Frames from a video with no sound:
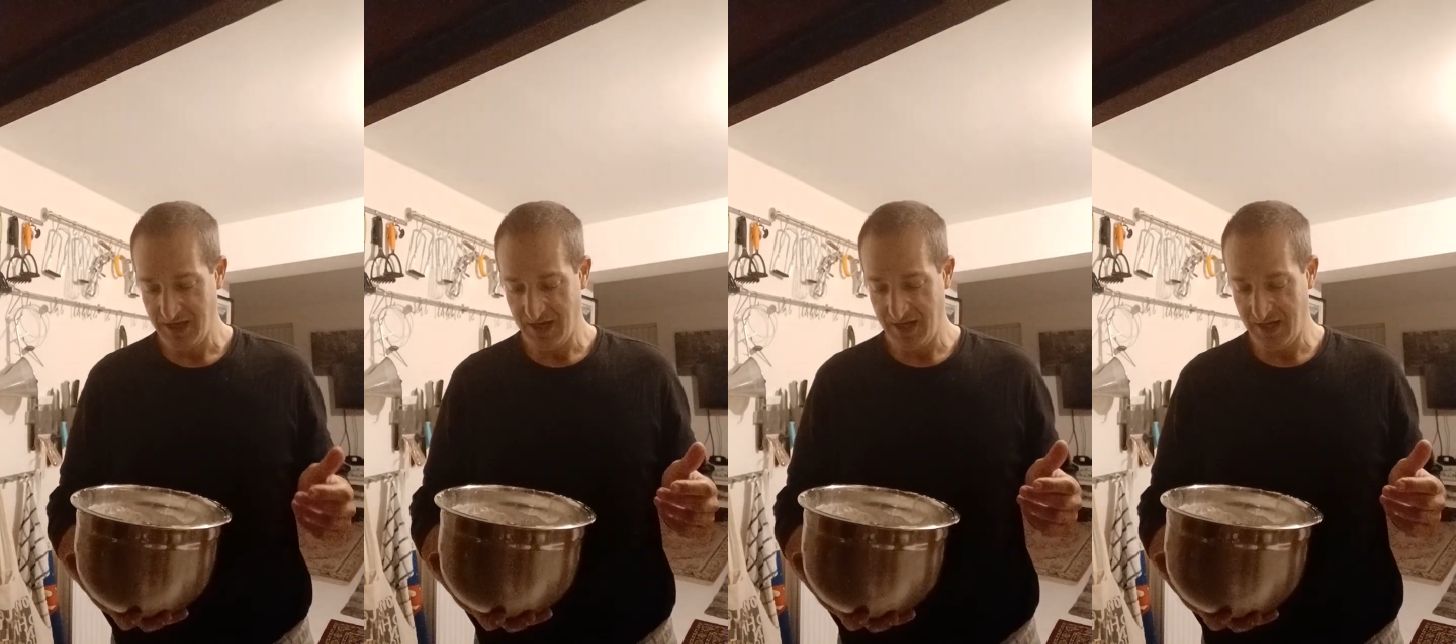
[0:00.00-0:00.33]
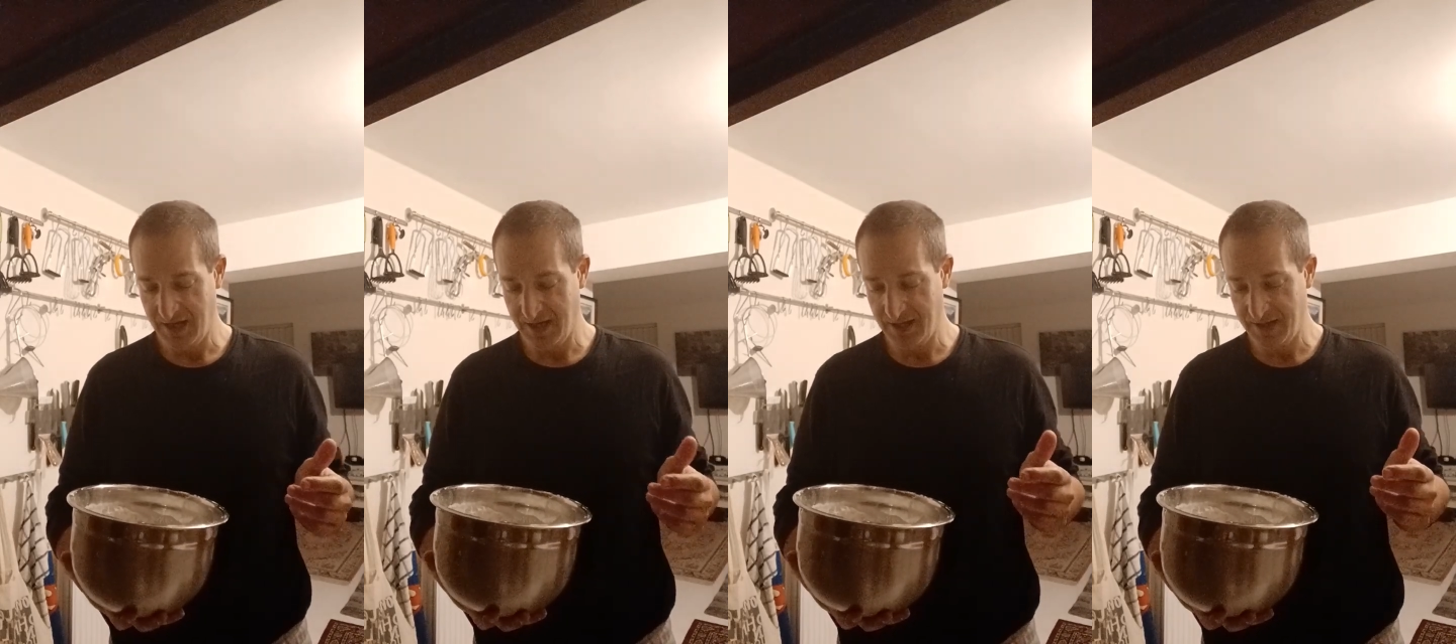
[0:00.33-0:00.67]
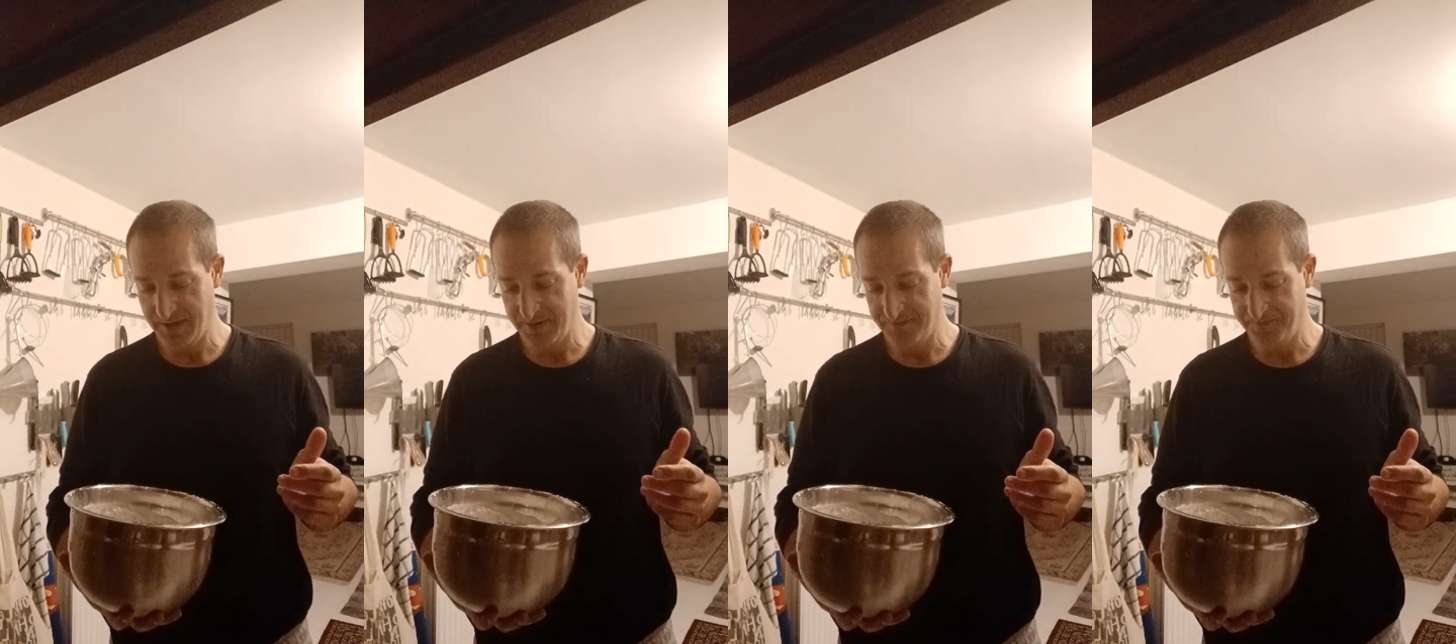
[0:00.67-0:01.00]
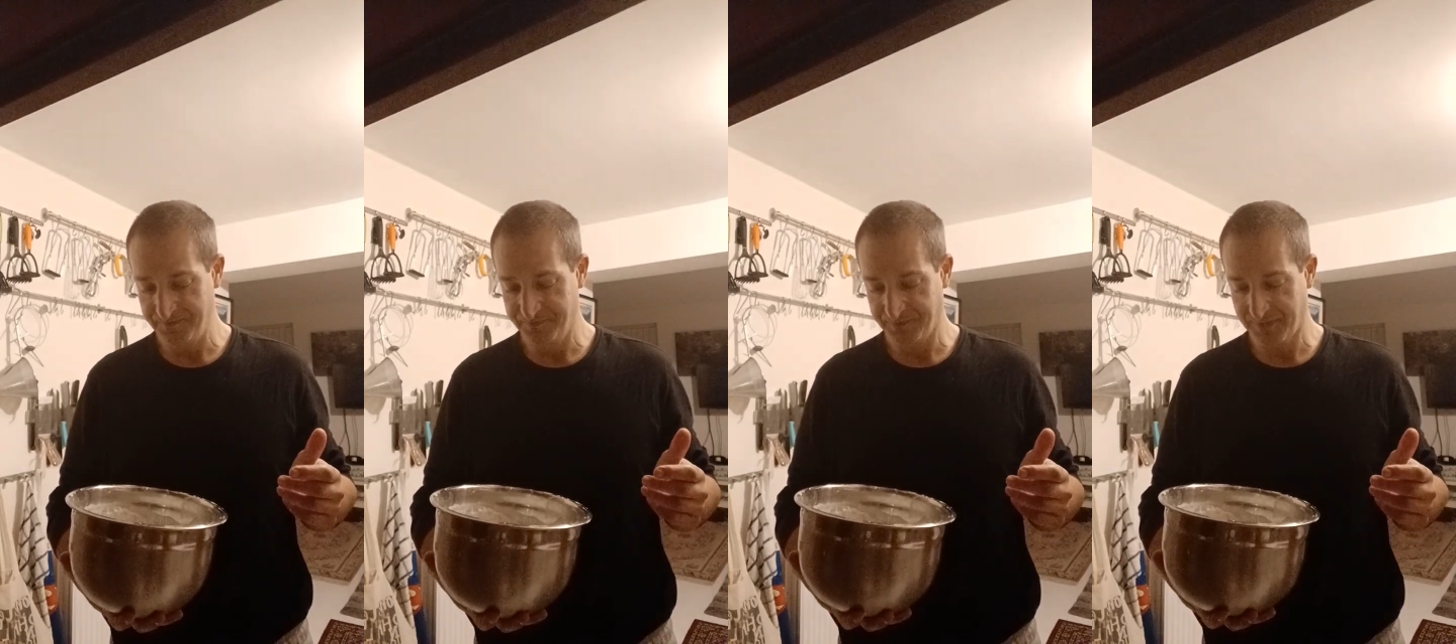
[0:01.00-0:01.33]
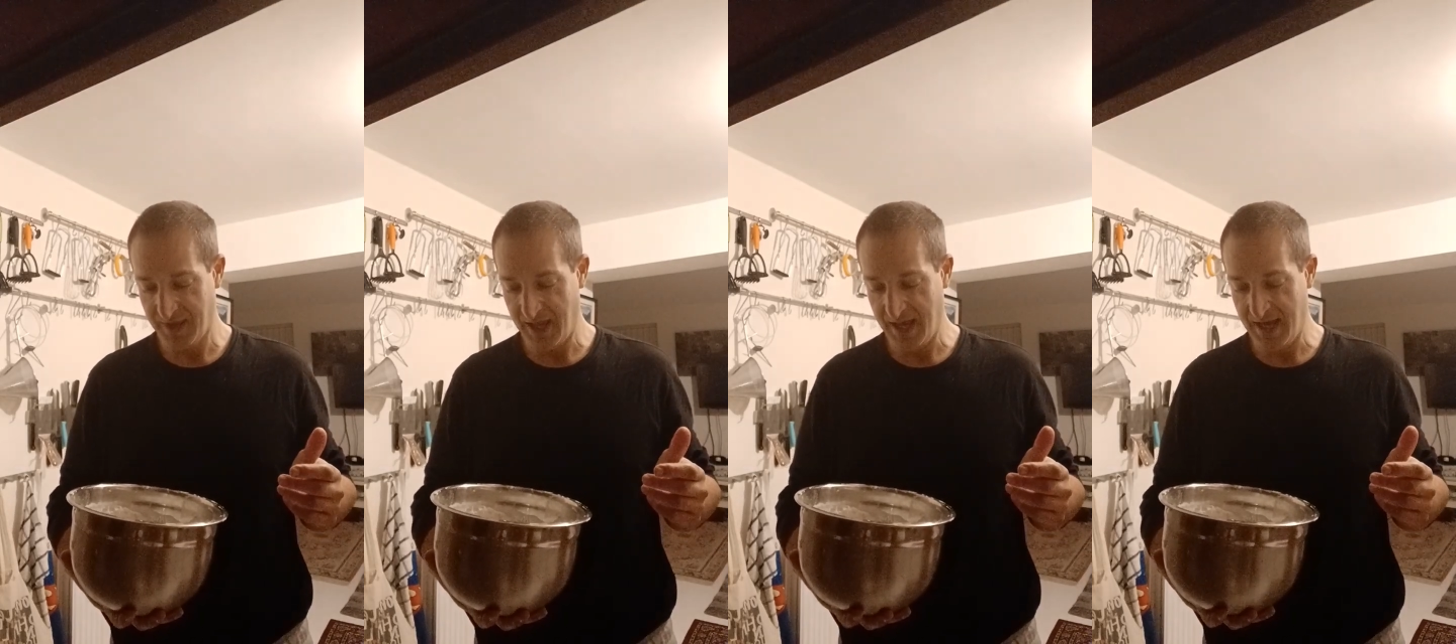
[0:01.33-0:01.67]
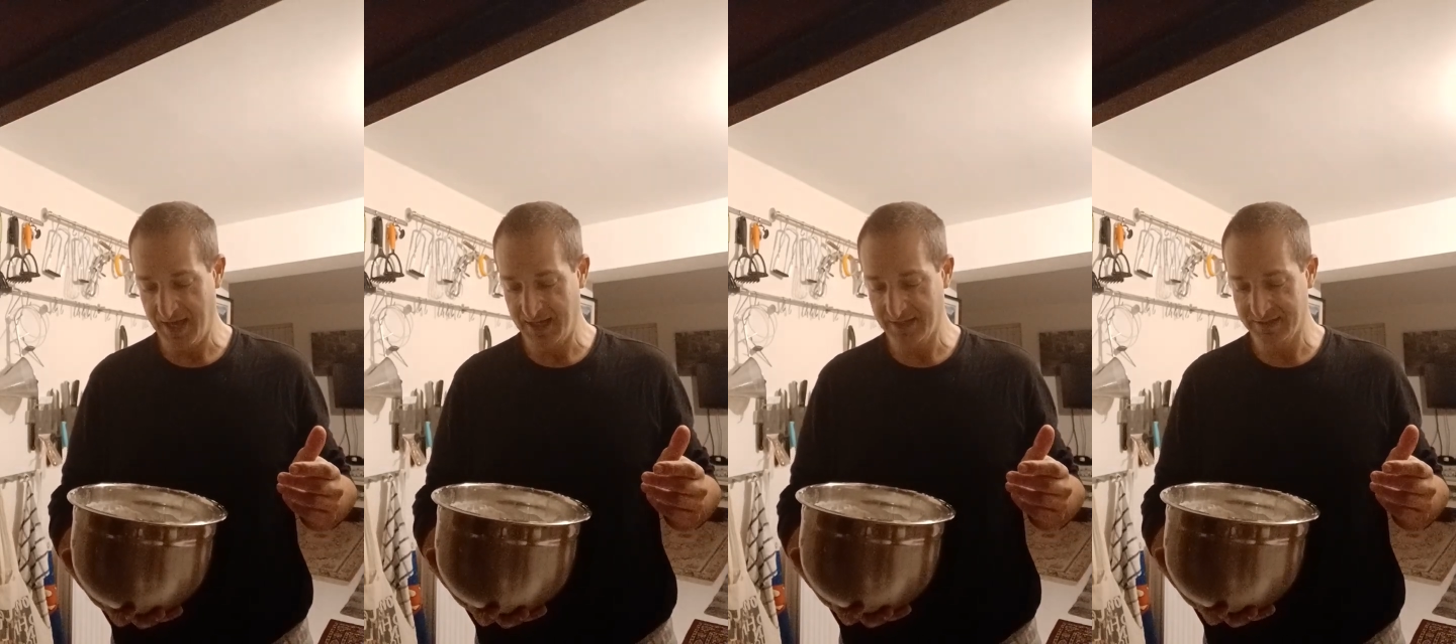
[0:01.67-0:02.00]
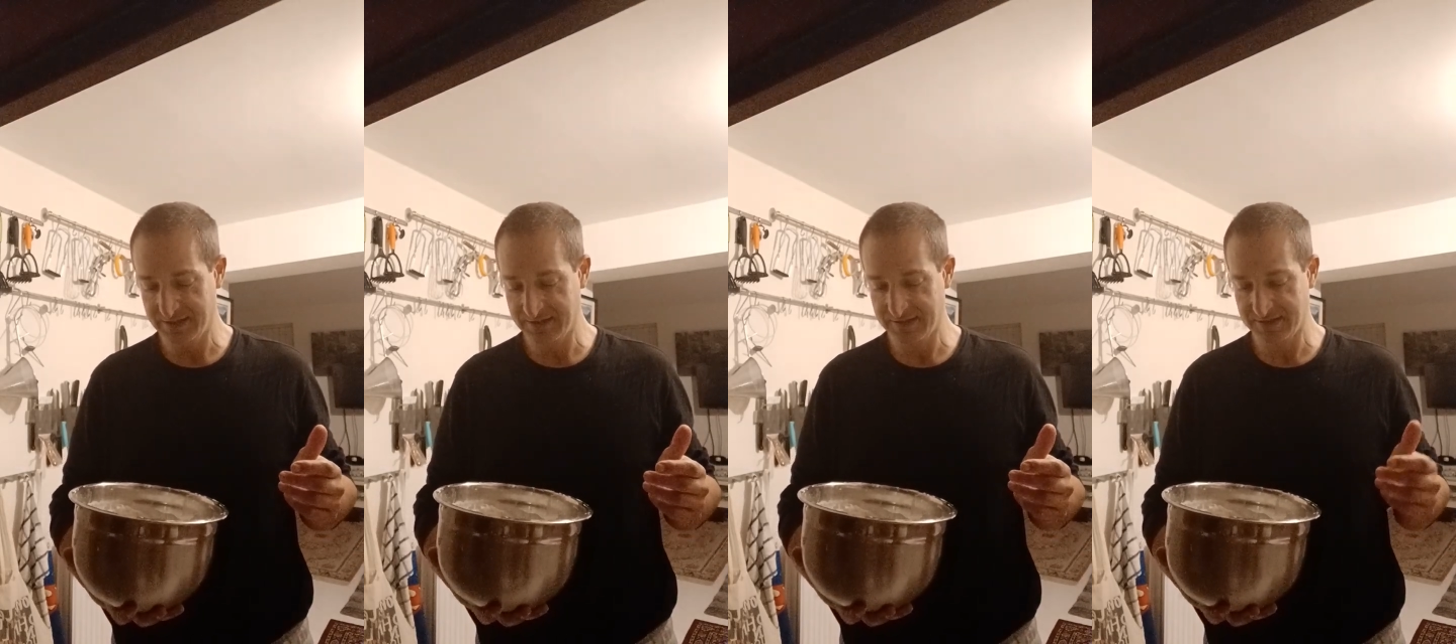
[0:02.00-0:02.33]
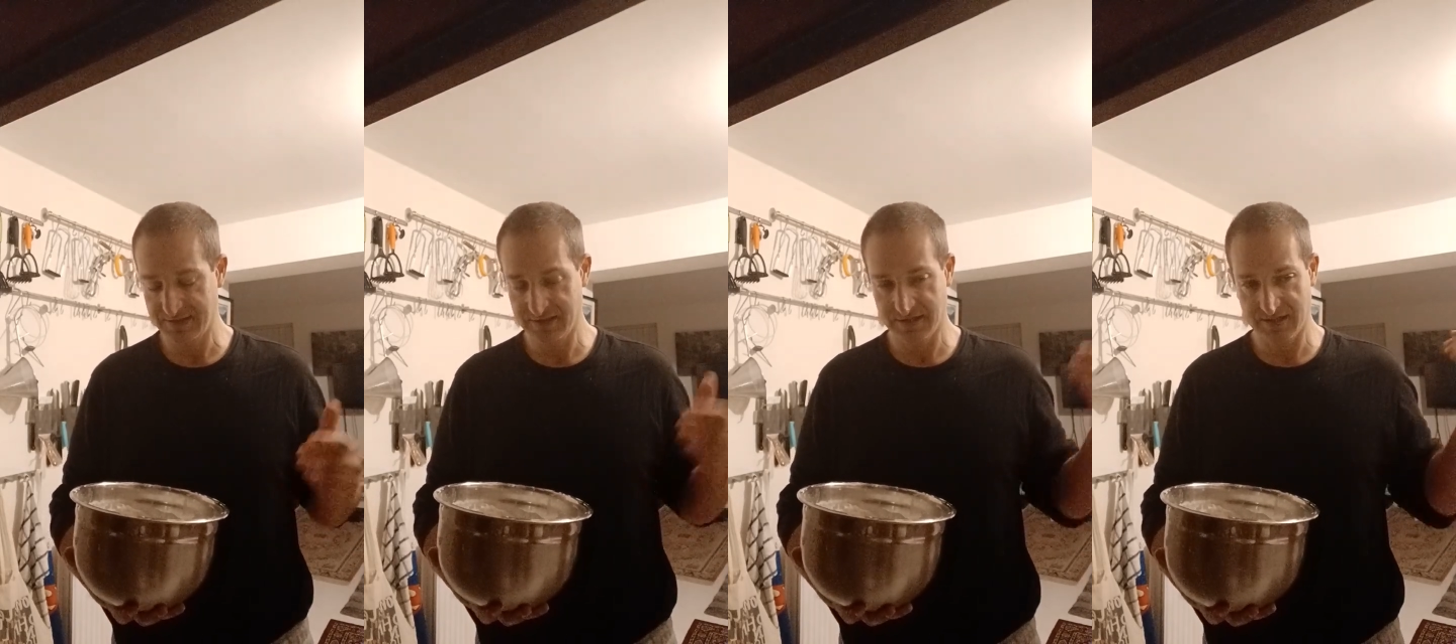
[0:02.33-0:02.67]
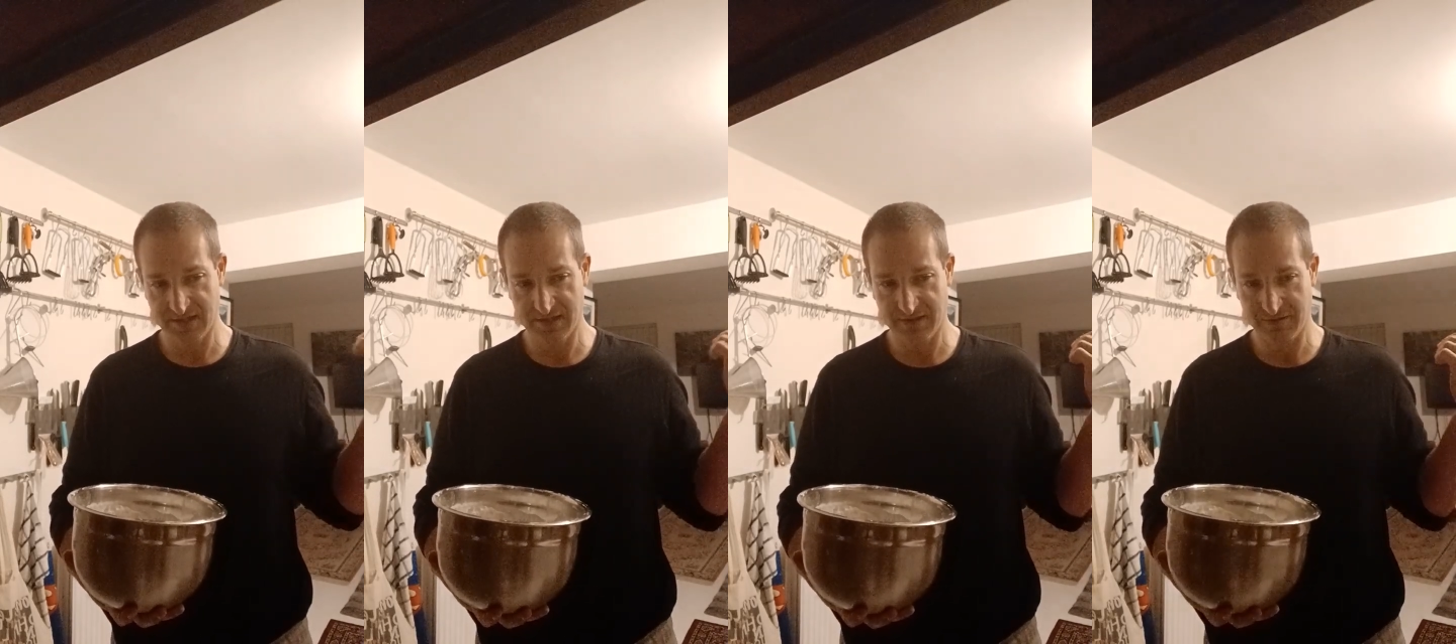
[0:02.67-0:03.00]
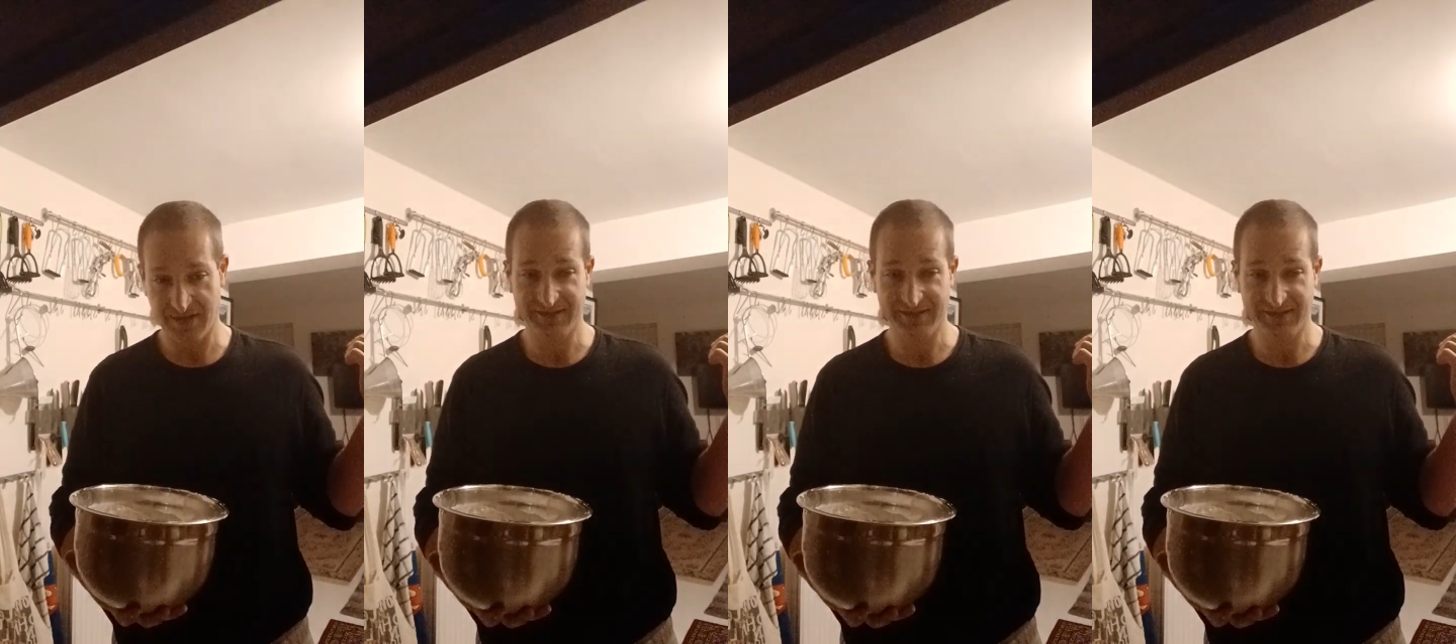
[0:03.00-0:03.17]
and I'll